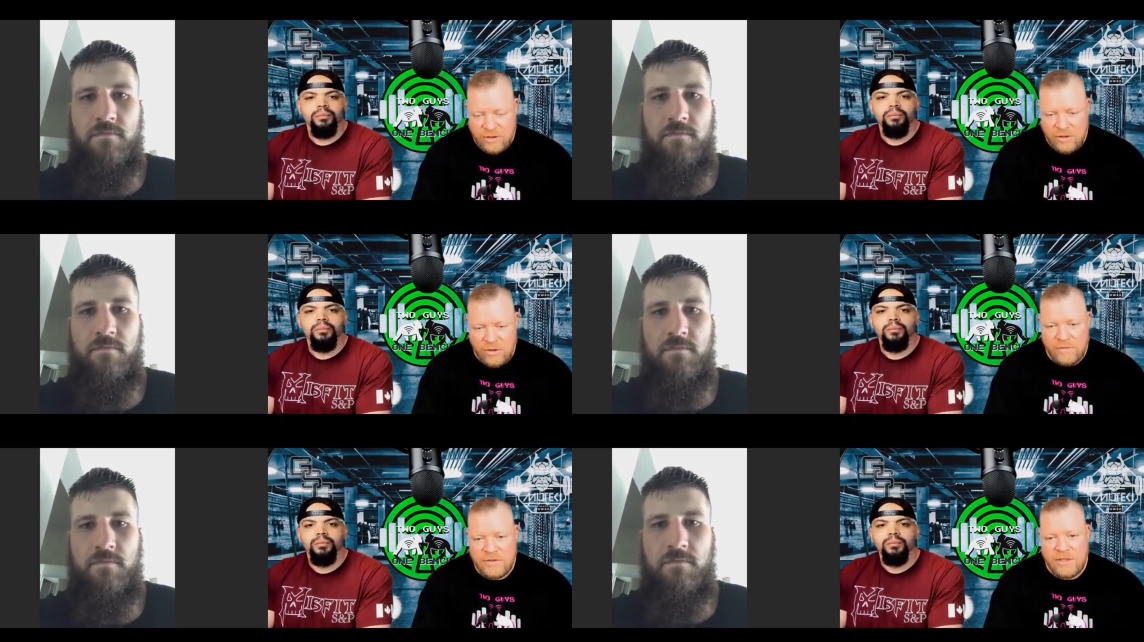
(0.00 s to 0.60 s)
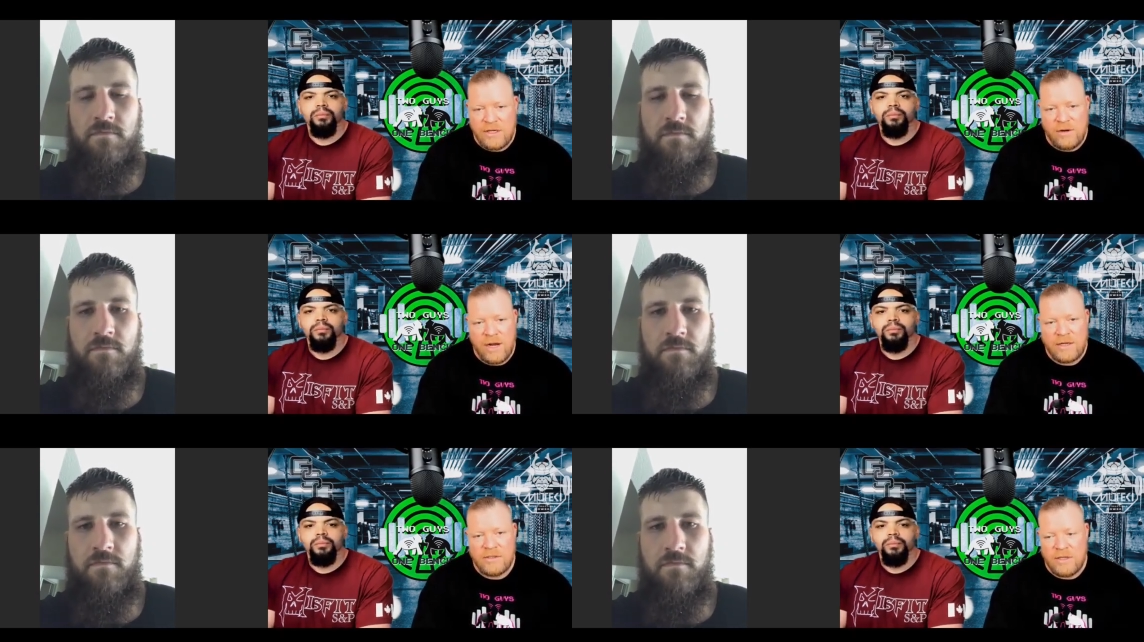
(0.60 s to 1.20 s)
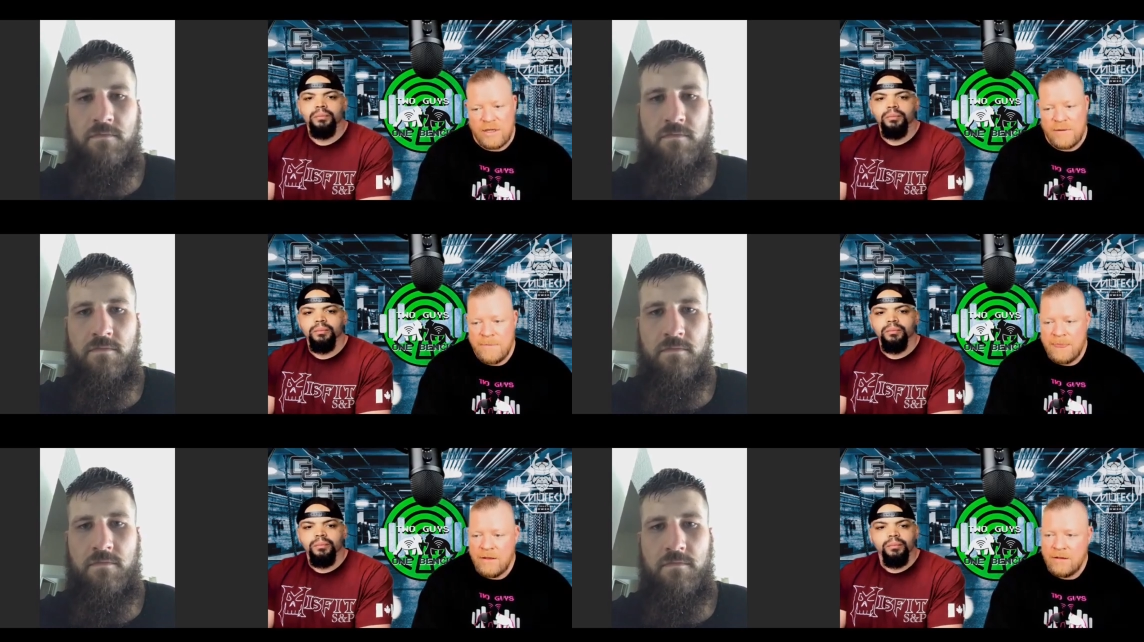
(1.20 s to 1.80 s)
Speaker 1: the UFC, you actually
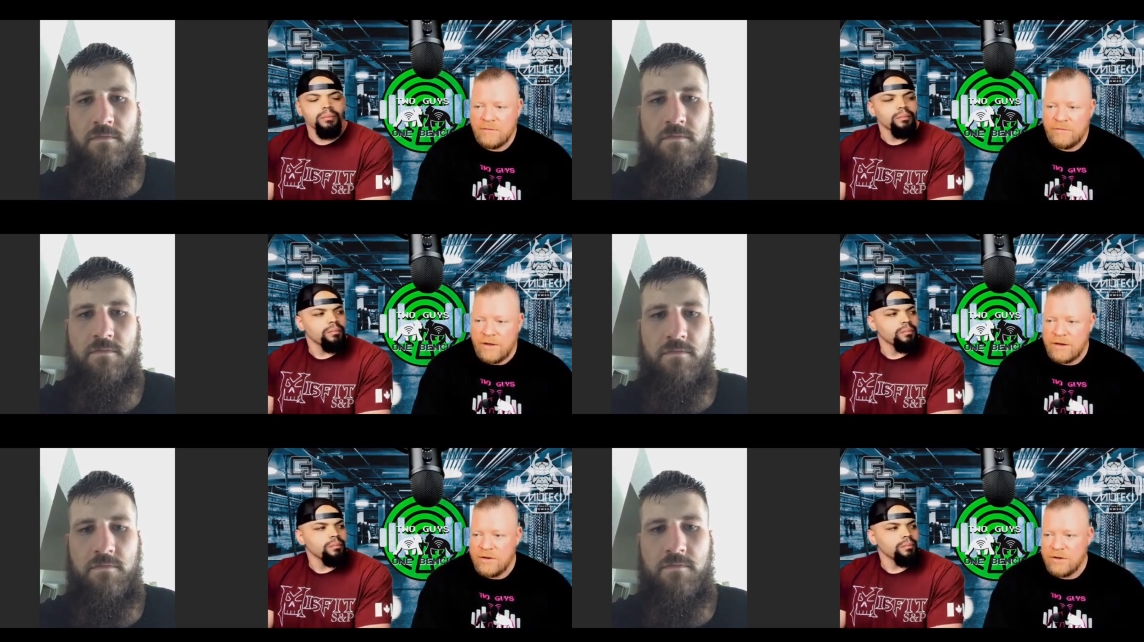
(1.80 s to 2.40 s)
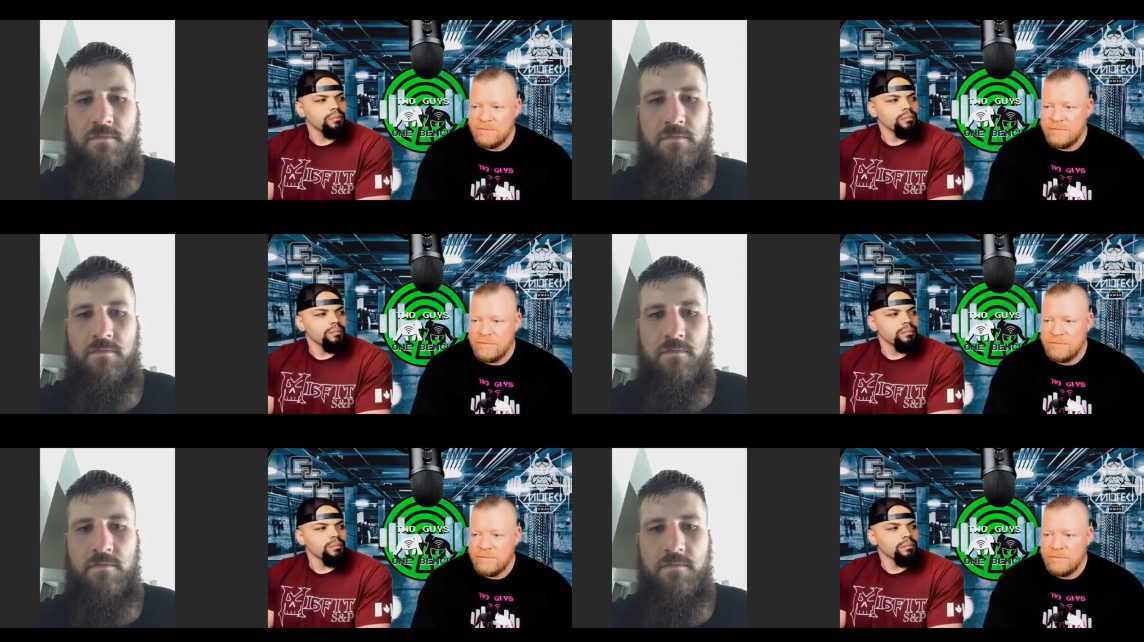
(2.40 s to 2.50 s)
defended your